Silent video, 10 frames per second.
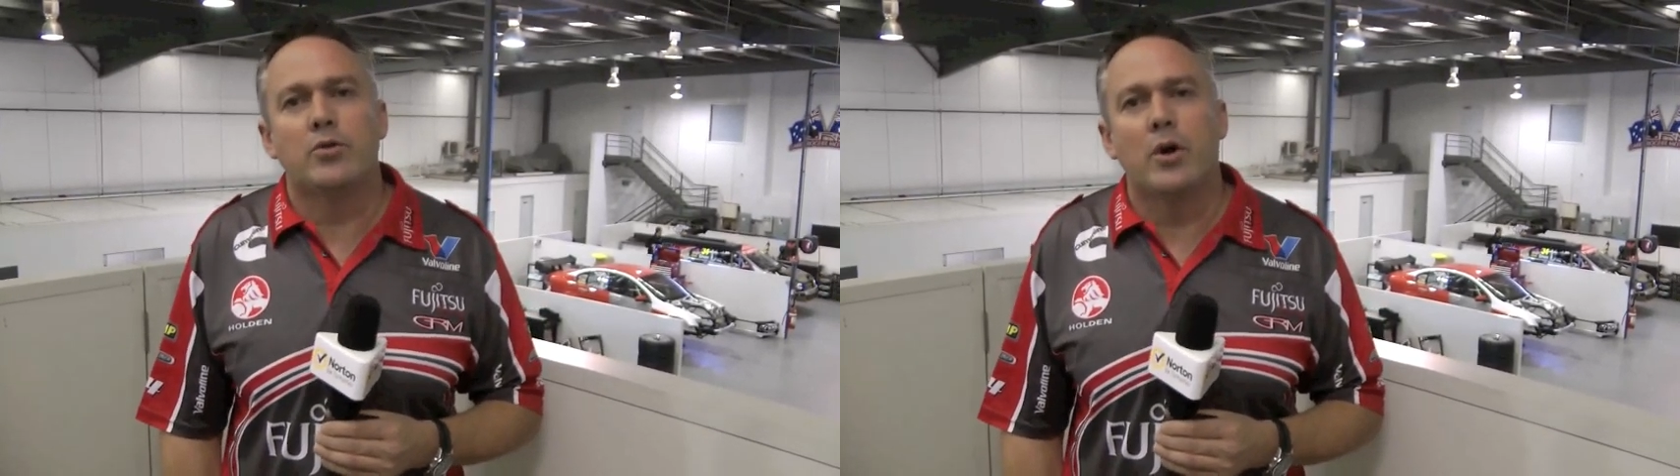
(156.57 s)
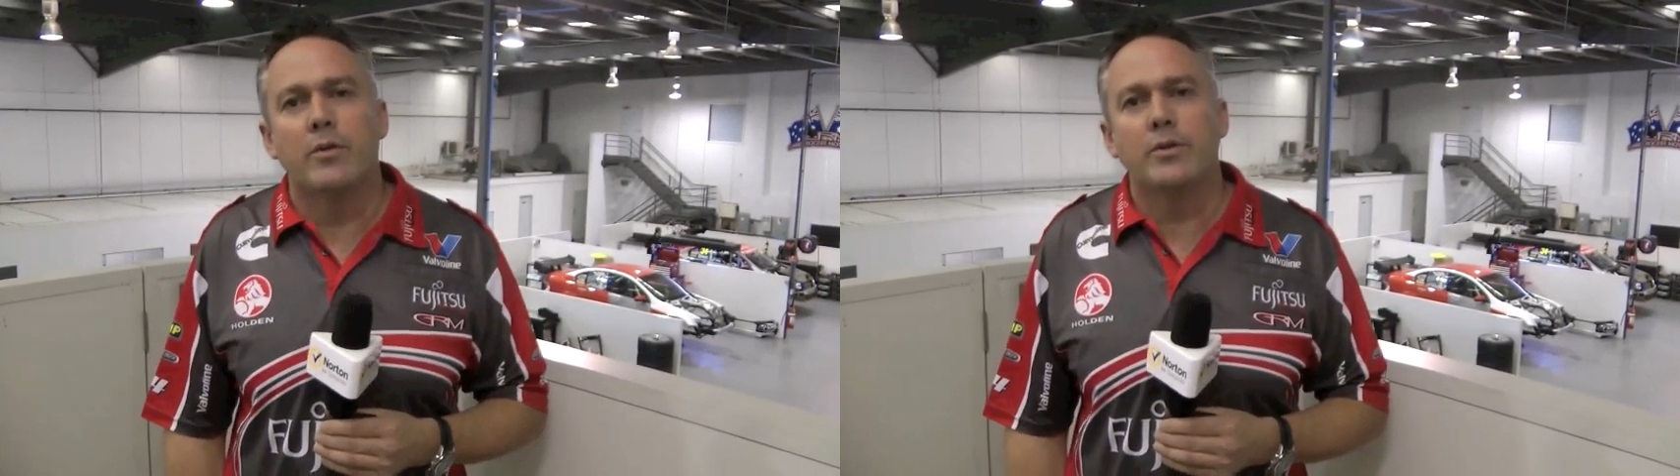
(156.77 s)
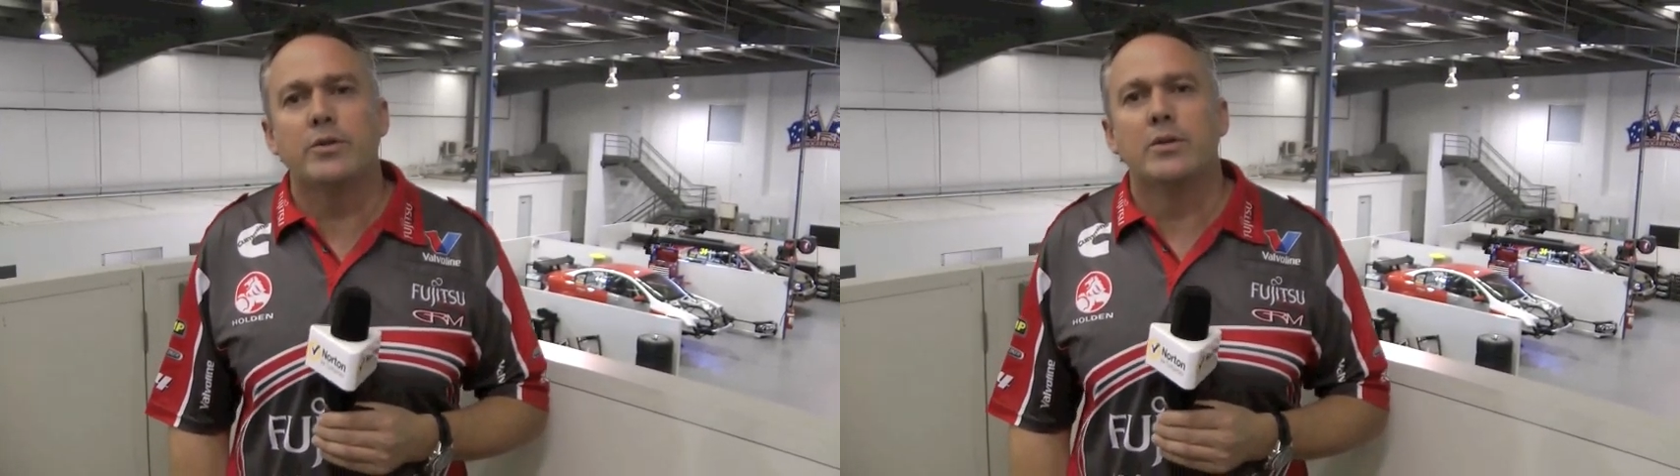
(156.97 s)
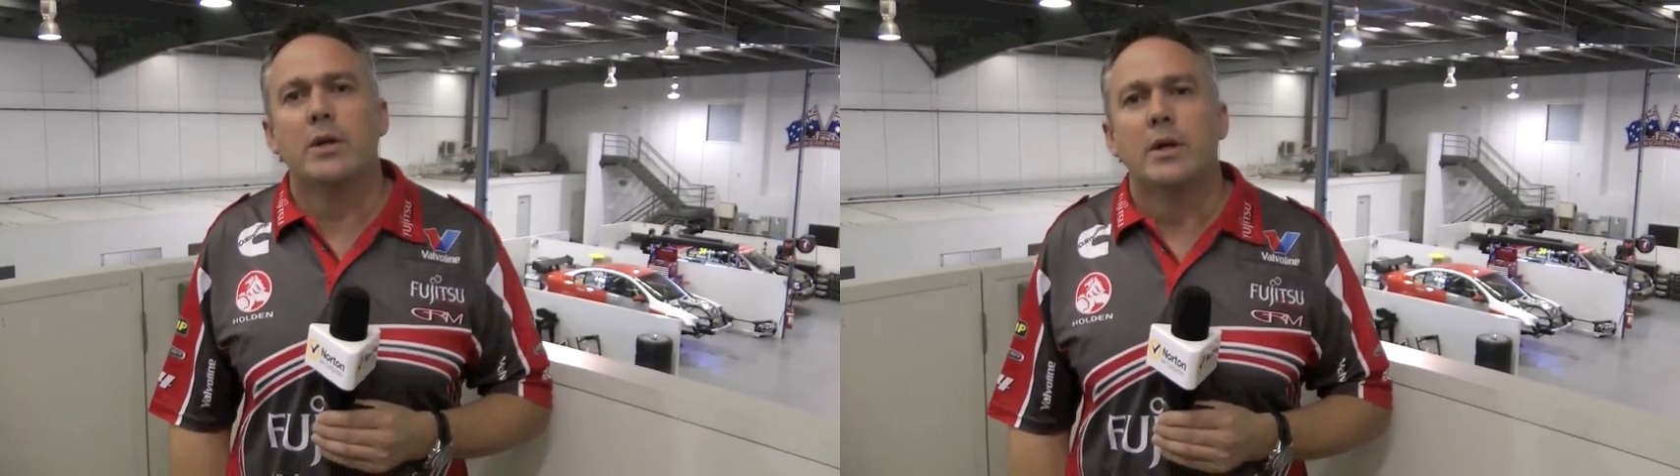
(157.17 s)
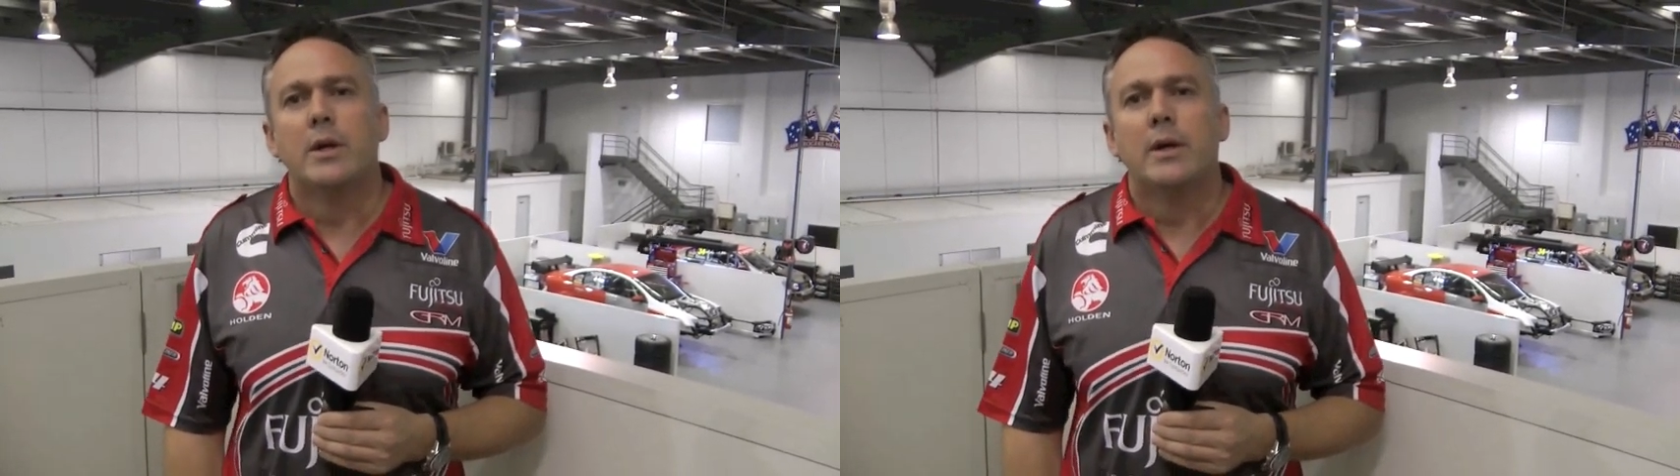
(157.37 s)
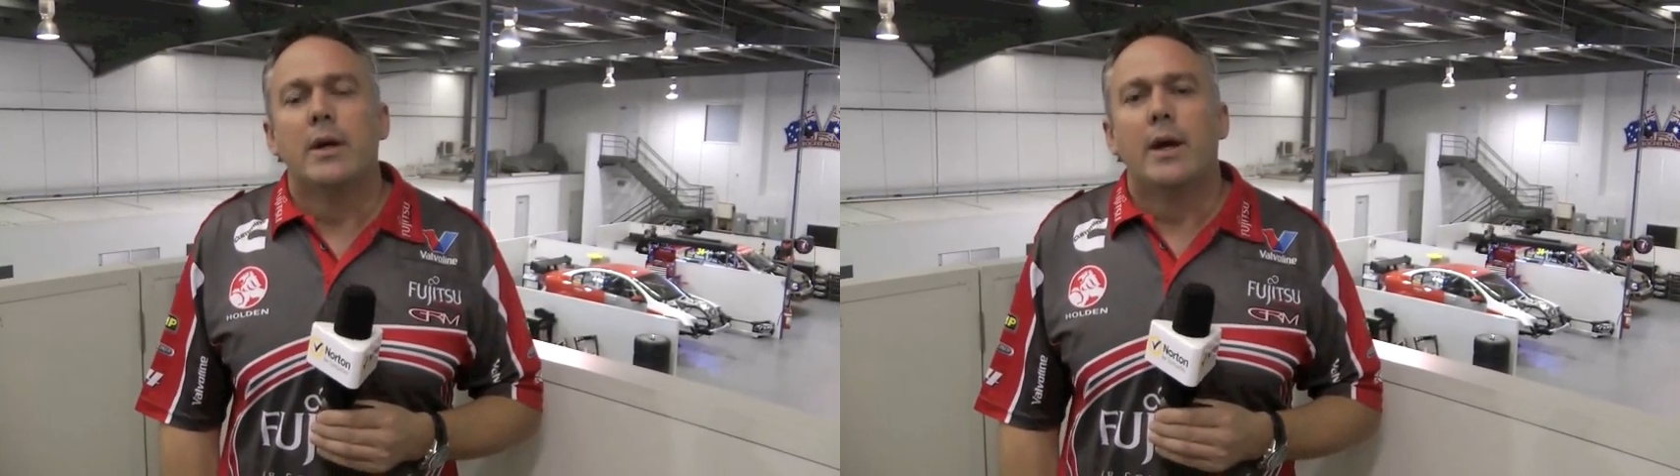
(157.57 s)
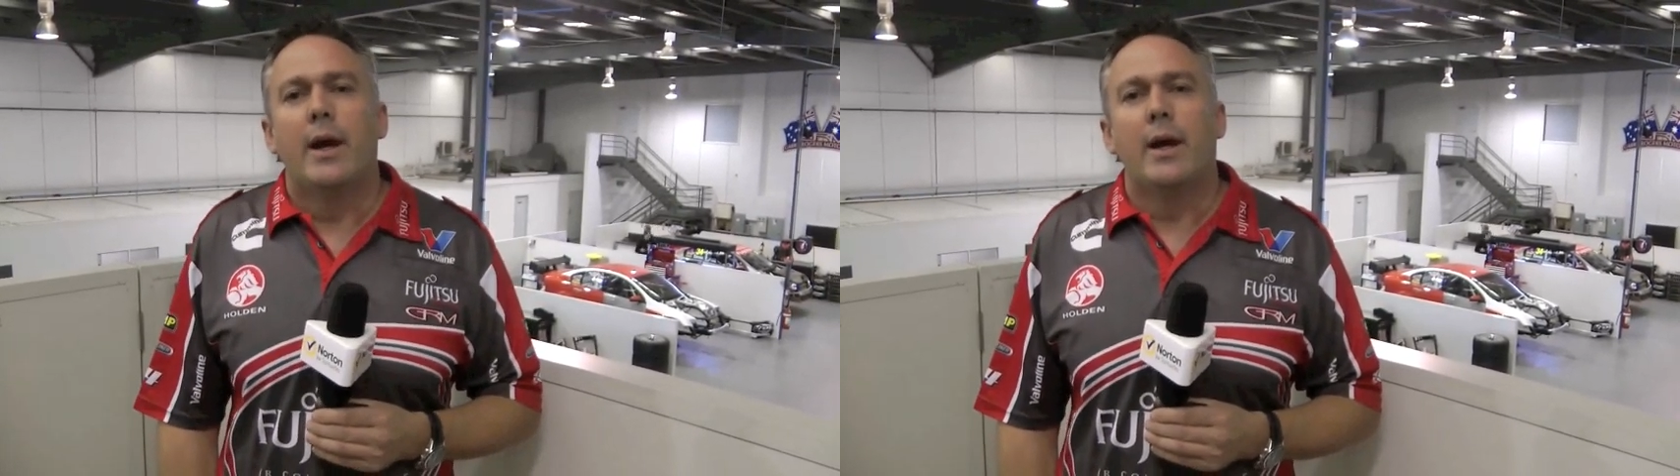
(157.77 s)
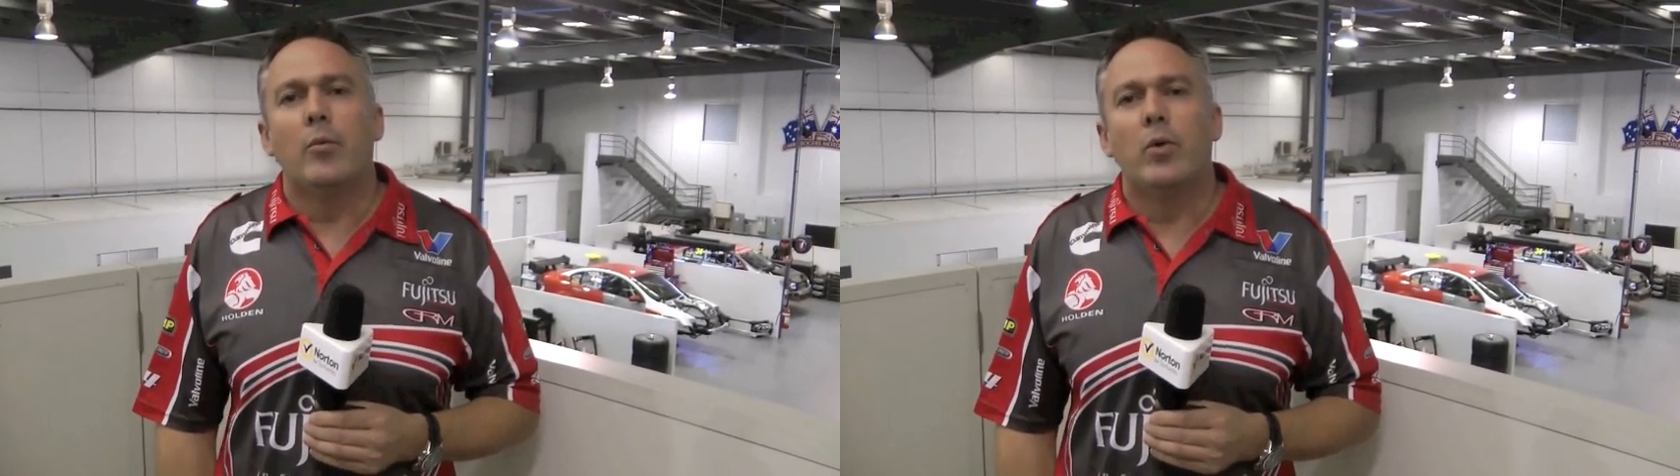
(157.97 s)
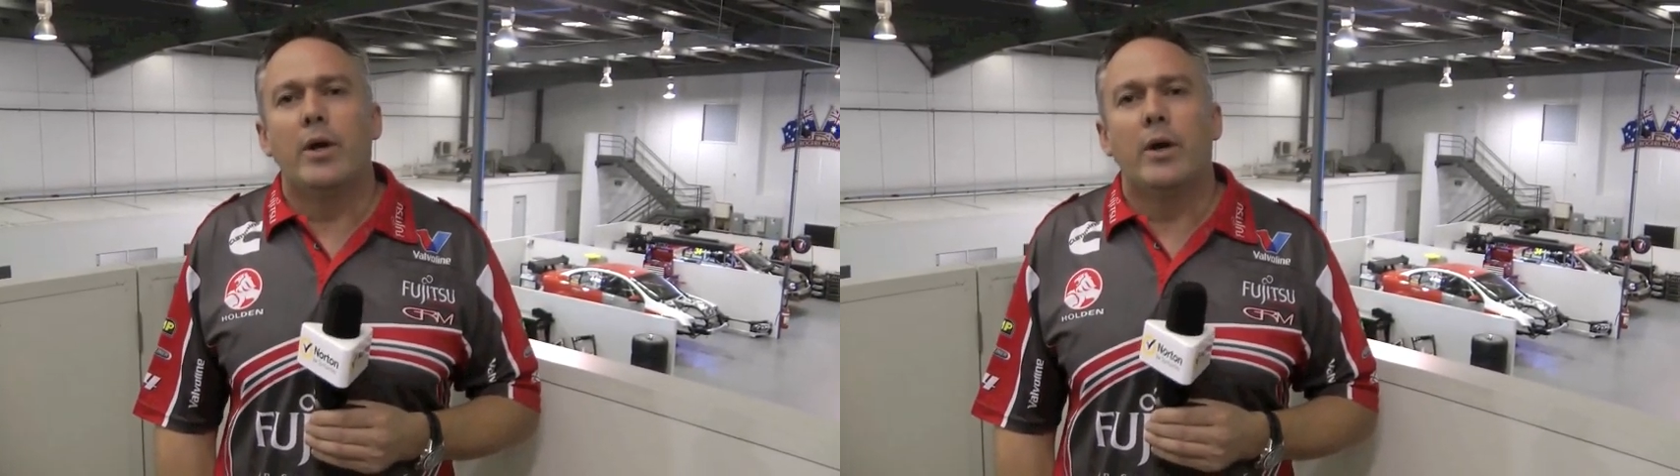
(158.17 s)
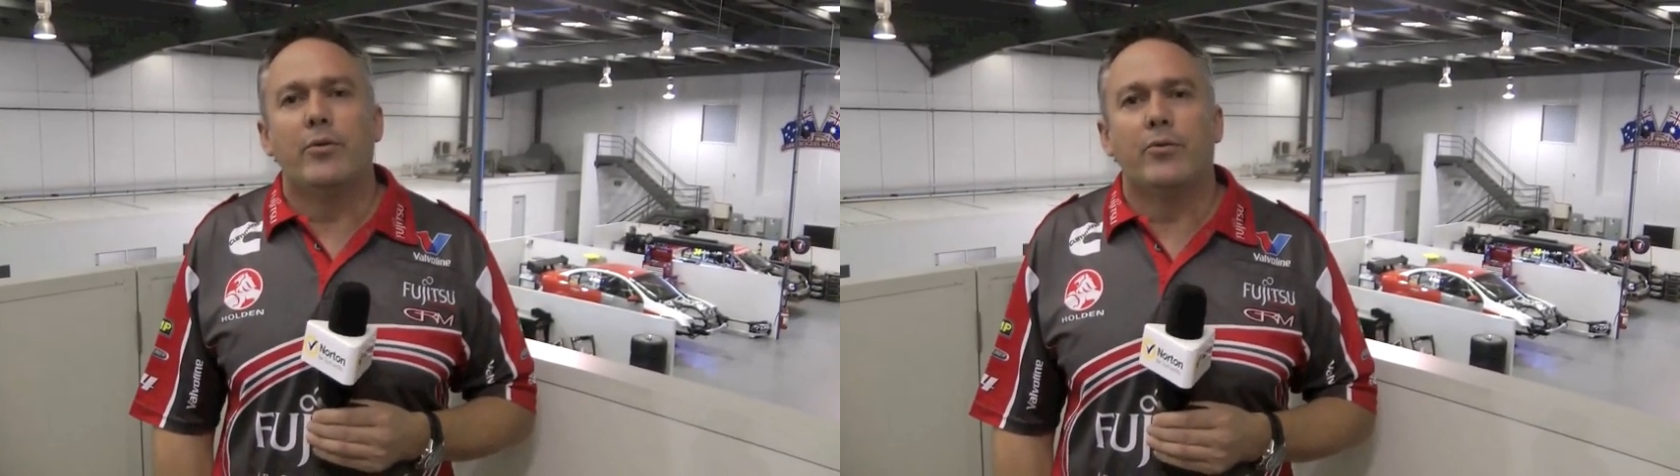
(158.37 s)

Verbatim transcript: drivers and we go